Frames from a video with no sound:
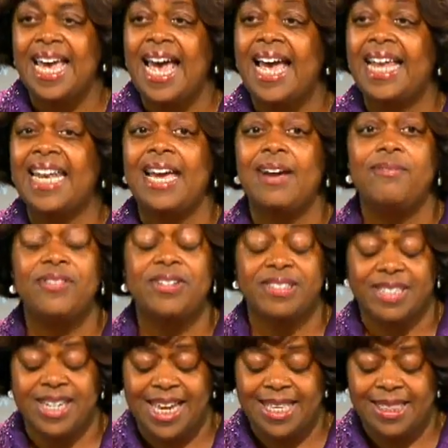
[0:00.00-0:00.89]
And
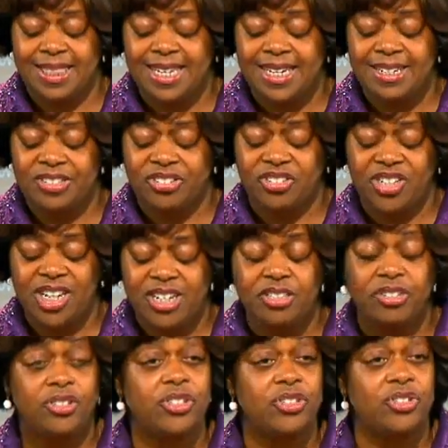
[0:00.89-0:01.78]
efforts like these
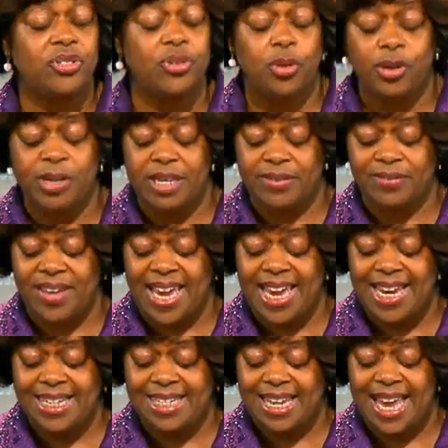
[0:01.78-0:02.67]
change the story of
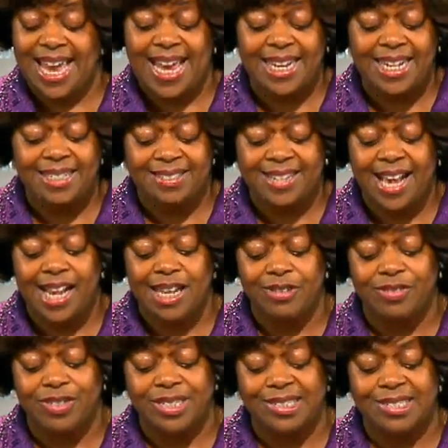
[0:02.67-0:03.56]
hate and
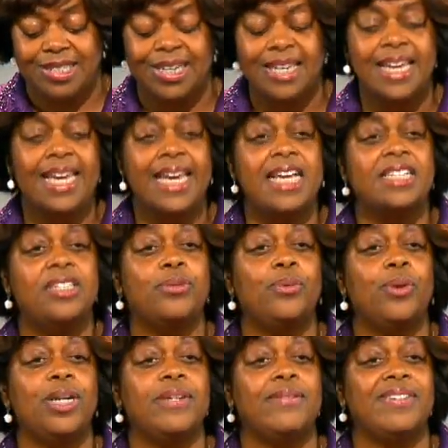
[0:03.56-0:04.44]
intolerance into
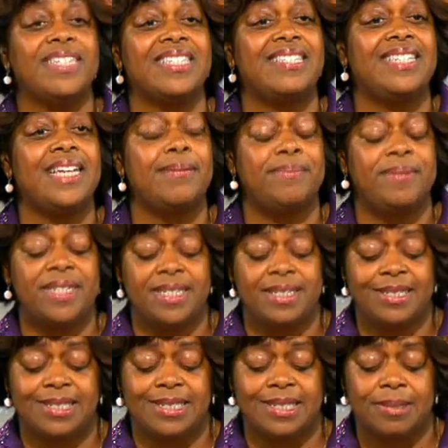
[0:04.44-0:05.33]
one of
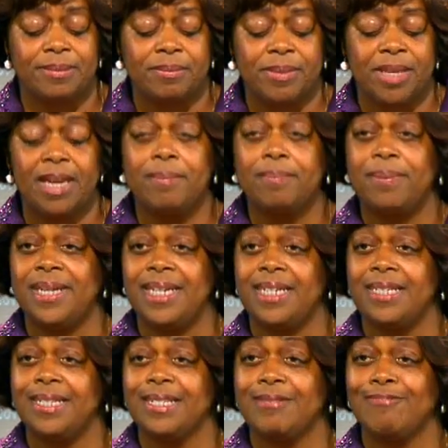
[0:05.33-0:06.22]
acceptance and
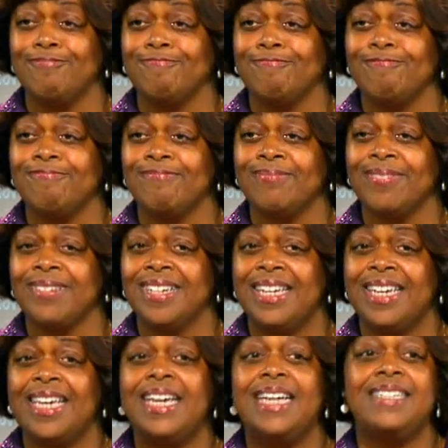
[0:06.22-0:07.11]
peace.
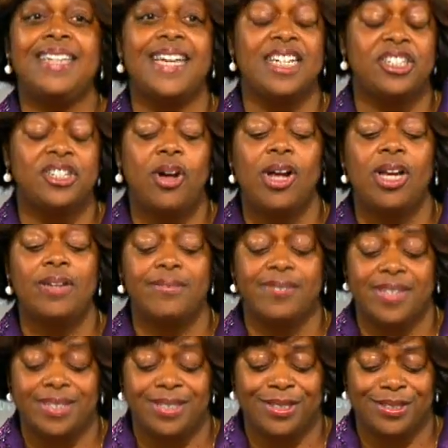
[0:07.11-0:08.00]
It takes all
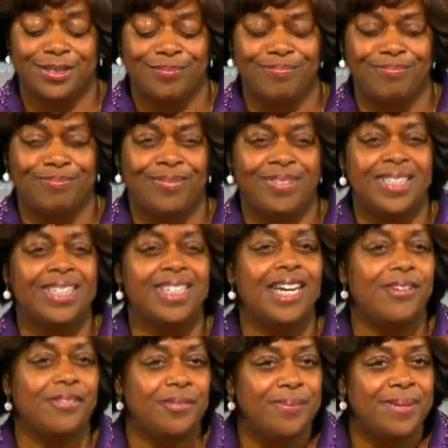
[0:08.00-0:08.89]
of us
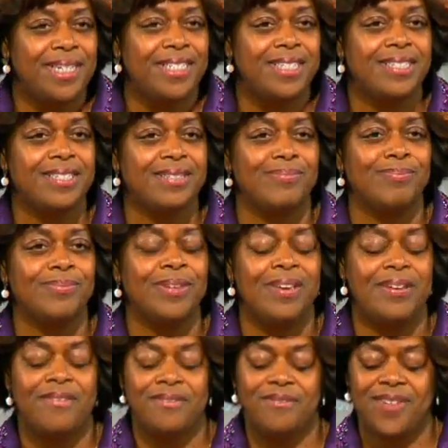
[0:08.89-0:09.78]
governments,
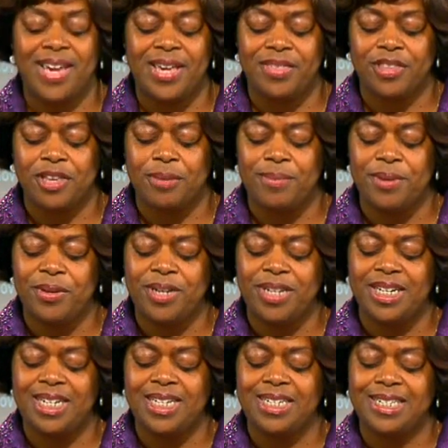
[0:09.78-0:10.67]
faith
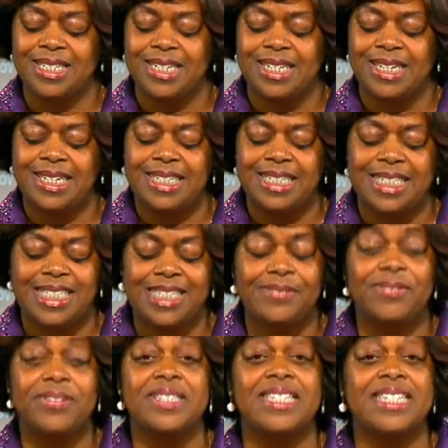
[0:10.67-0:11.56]
communities,
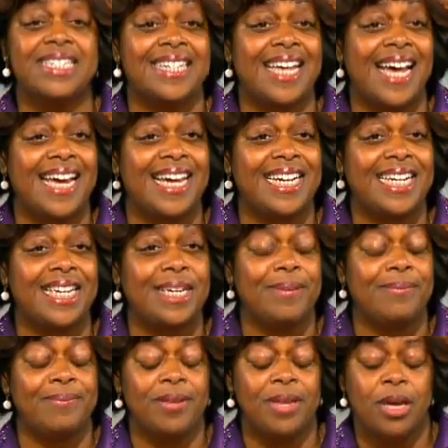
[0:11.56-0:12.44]
civil
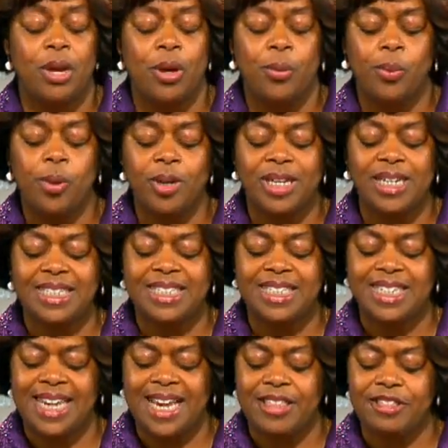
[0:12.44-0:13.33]
society, working
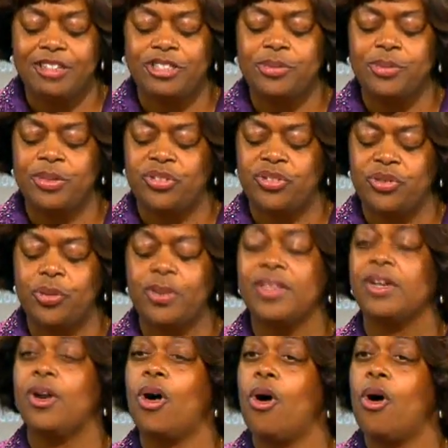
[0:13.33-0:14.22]
together to ensure
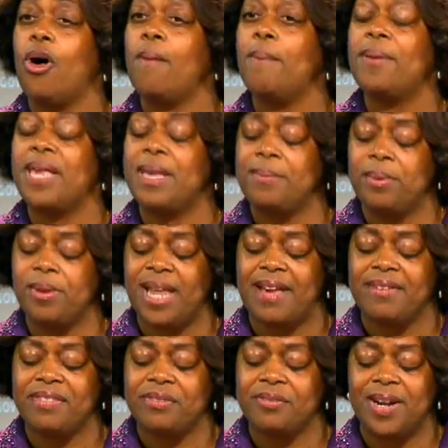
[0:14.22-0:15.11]
that all people have the